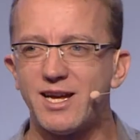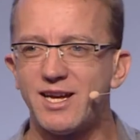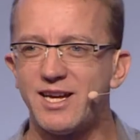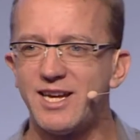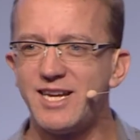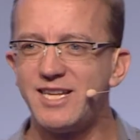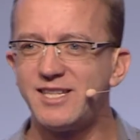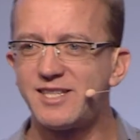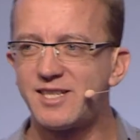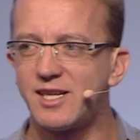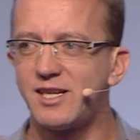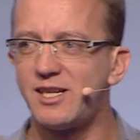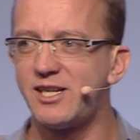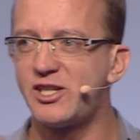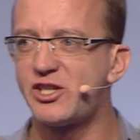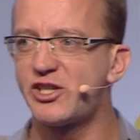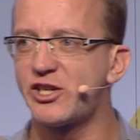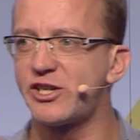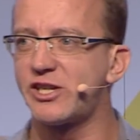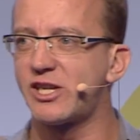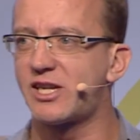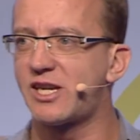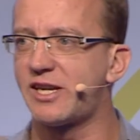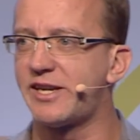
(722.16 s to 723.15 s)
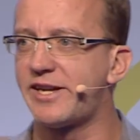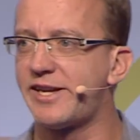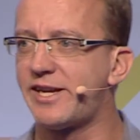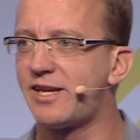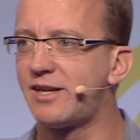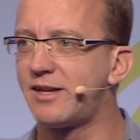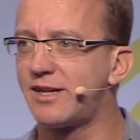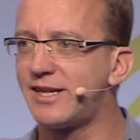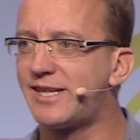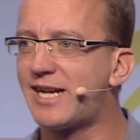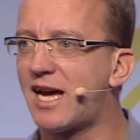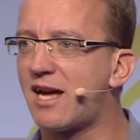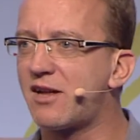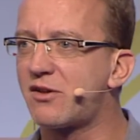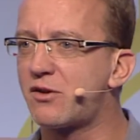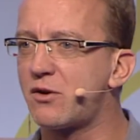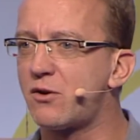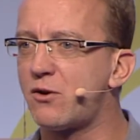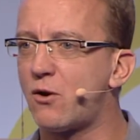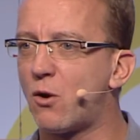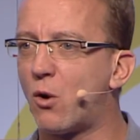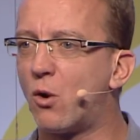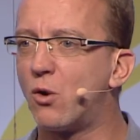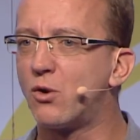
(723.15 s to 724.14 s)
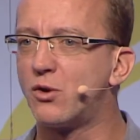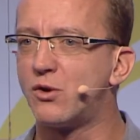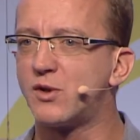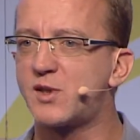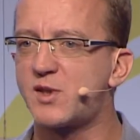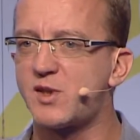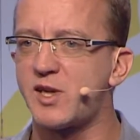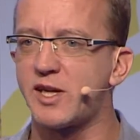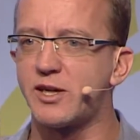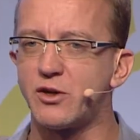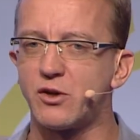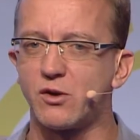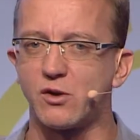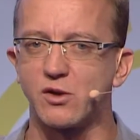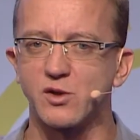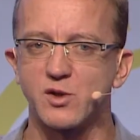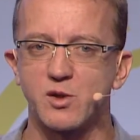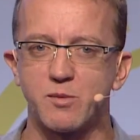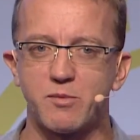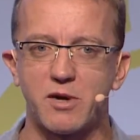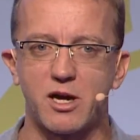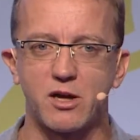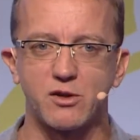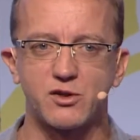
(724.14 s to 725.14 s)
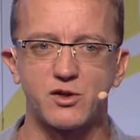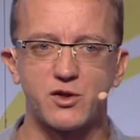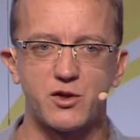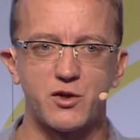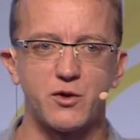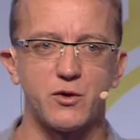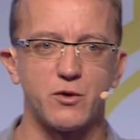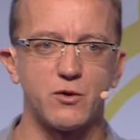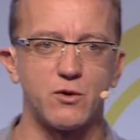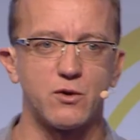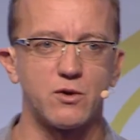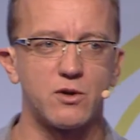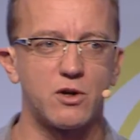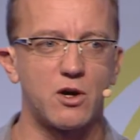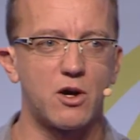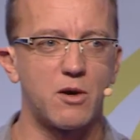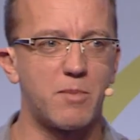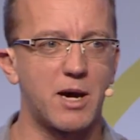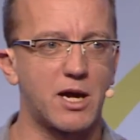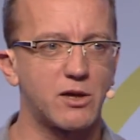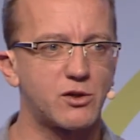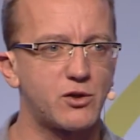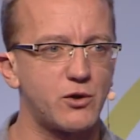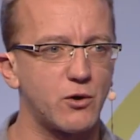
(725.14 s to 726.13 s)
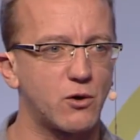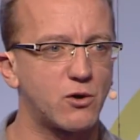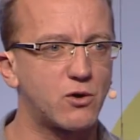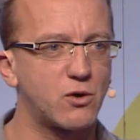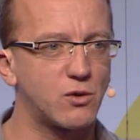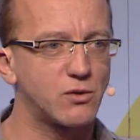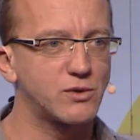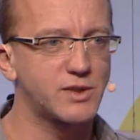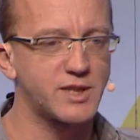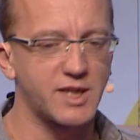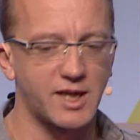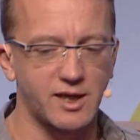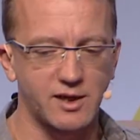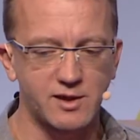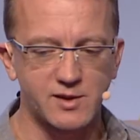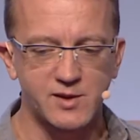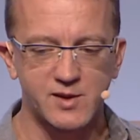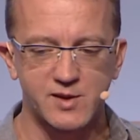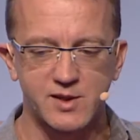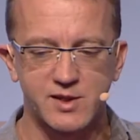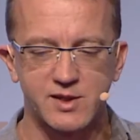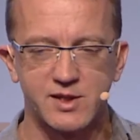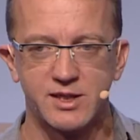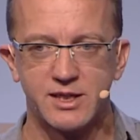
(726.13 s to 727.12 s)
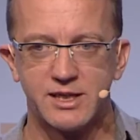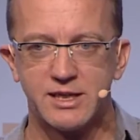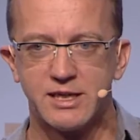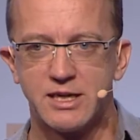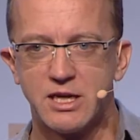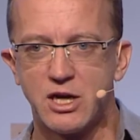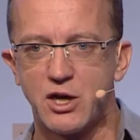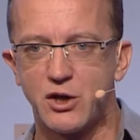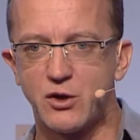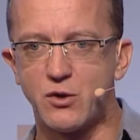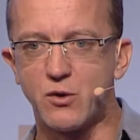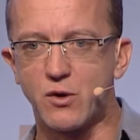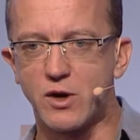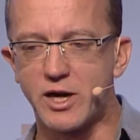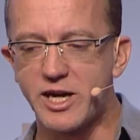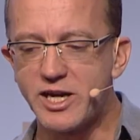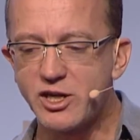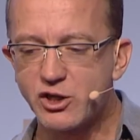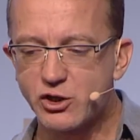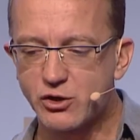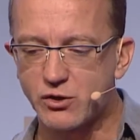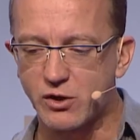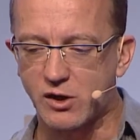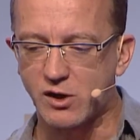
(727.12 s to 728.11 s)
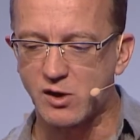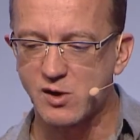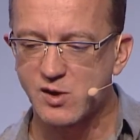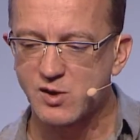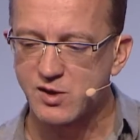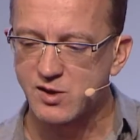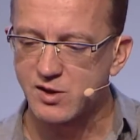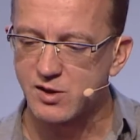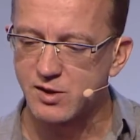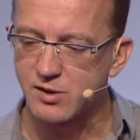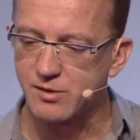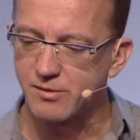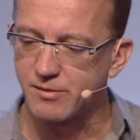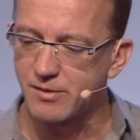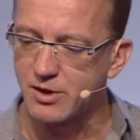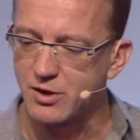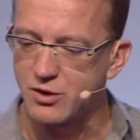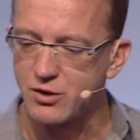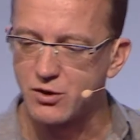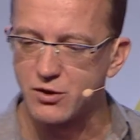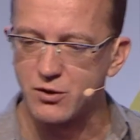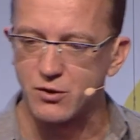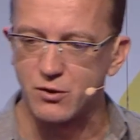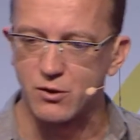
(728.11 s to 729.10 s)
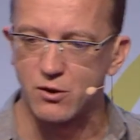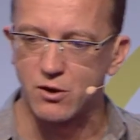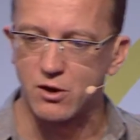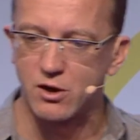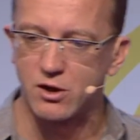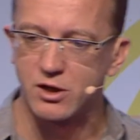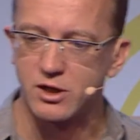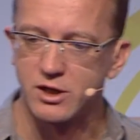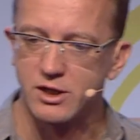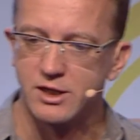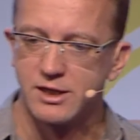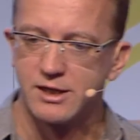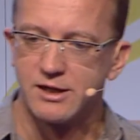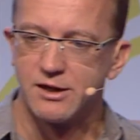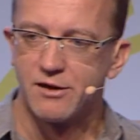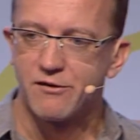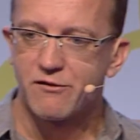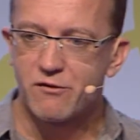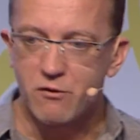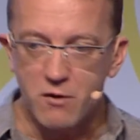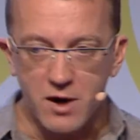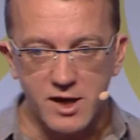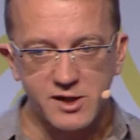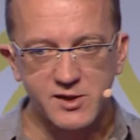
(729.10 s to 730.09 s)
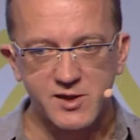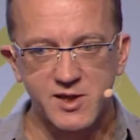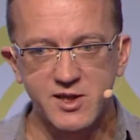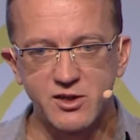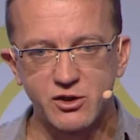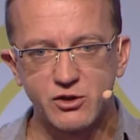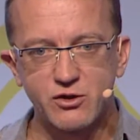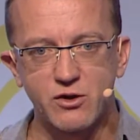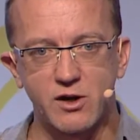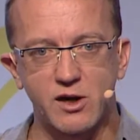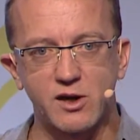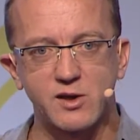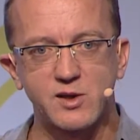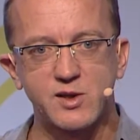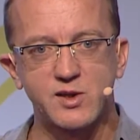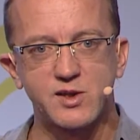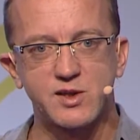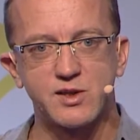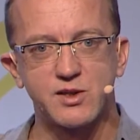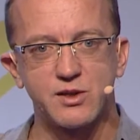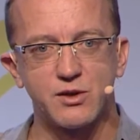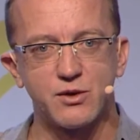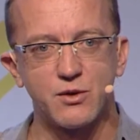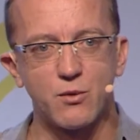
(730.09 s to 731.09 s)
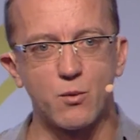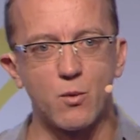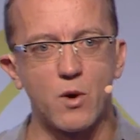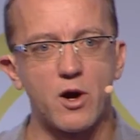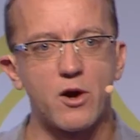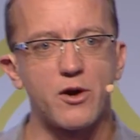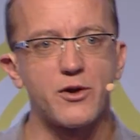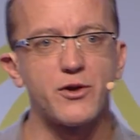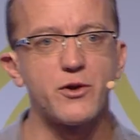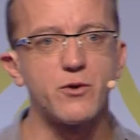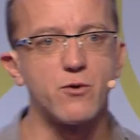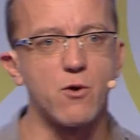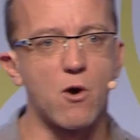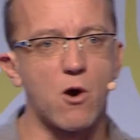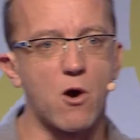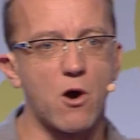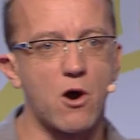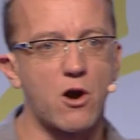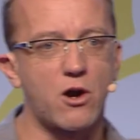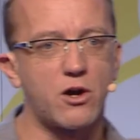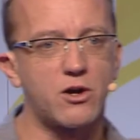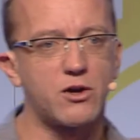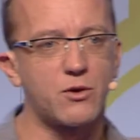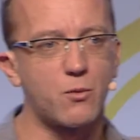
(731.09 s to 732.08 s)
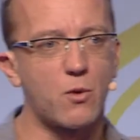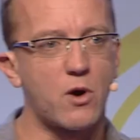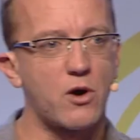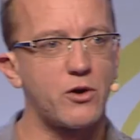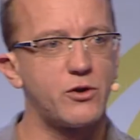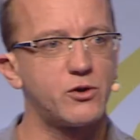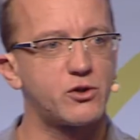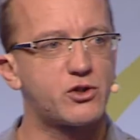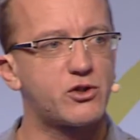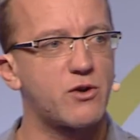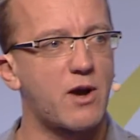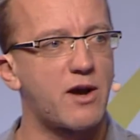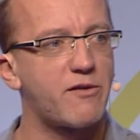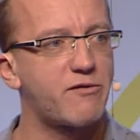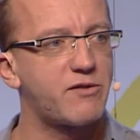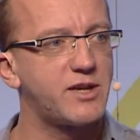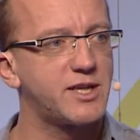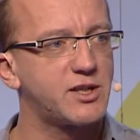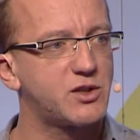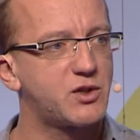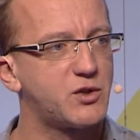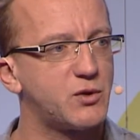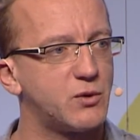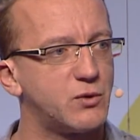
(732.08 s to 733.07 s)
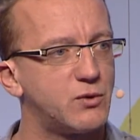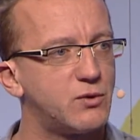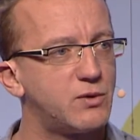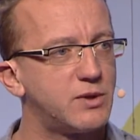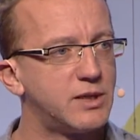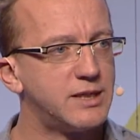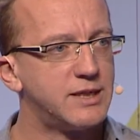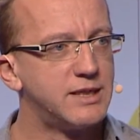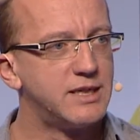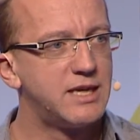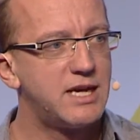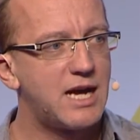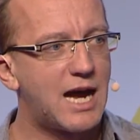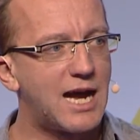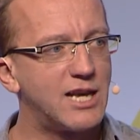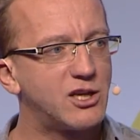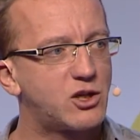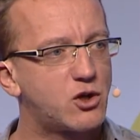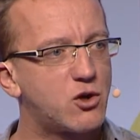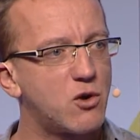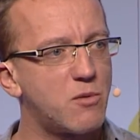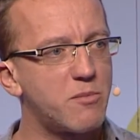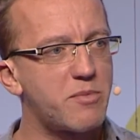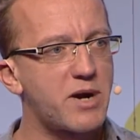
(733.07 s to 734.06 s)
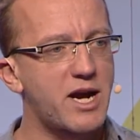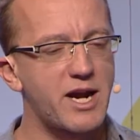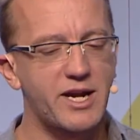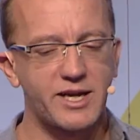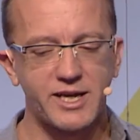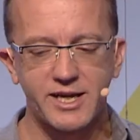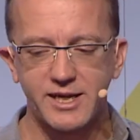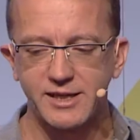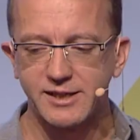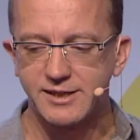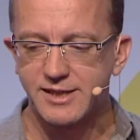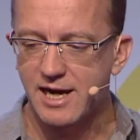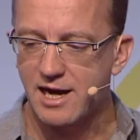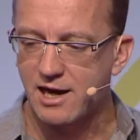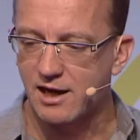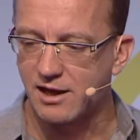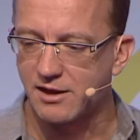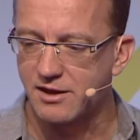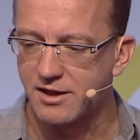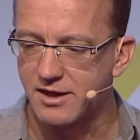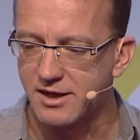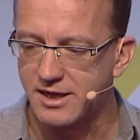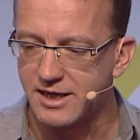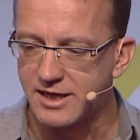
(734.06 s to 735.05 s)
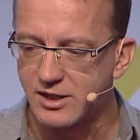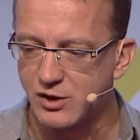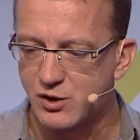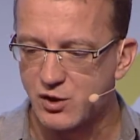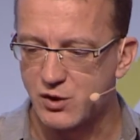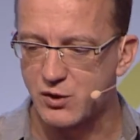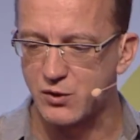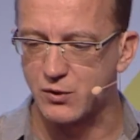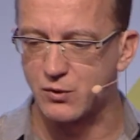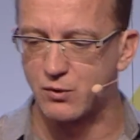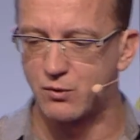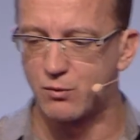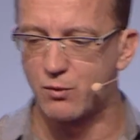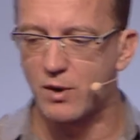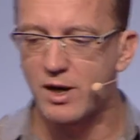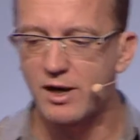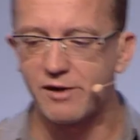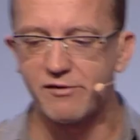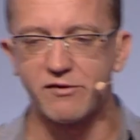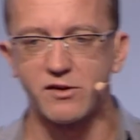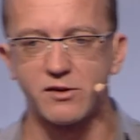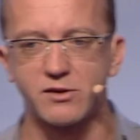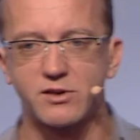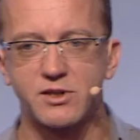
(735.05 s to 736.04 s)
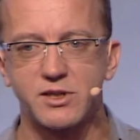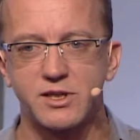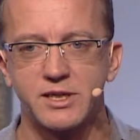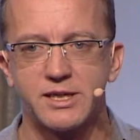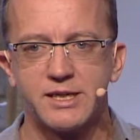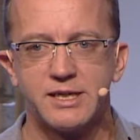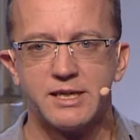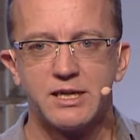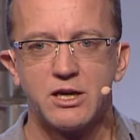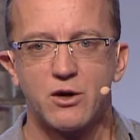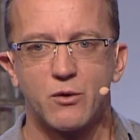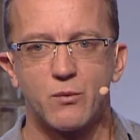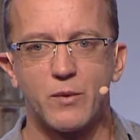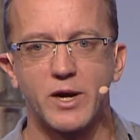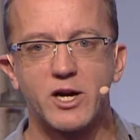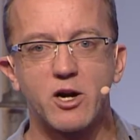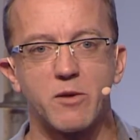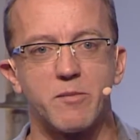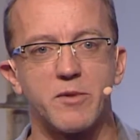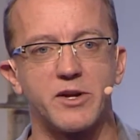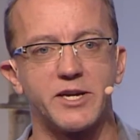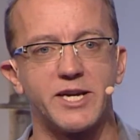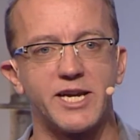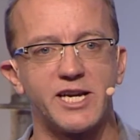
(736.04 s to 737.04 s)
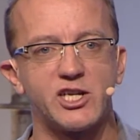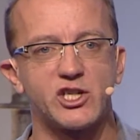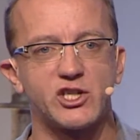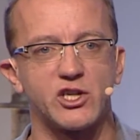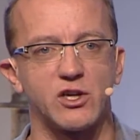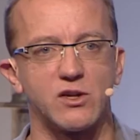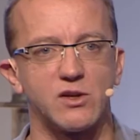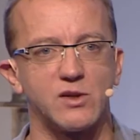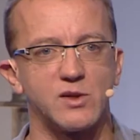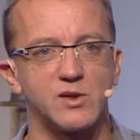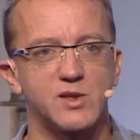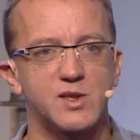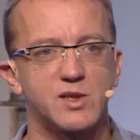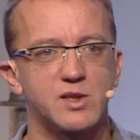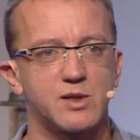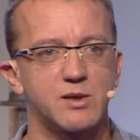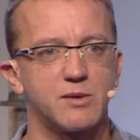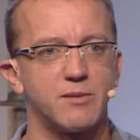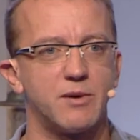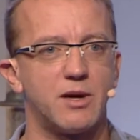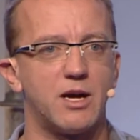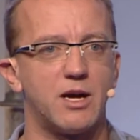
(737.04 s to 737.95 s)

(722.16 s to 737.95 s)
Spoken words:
intelligently gather all the signals about you, about your context, your interests, your friends' interests, where you are, where you're traveling to, and combining that into relevant recommendations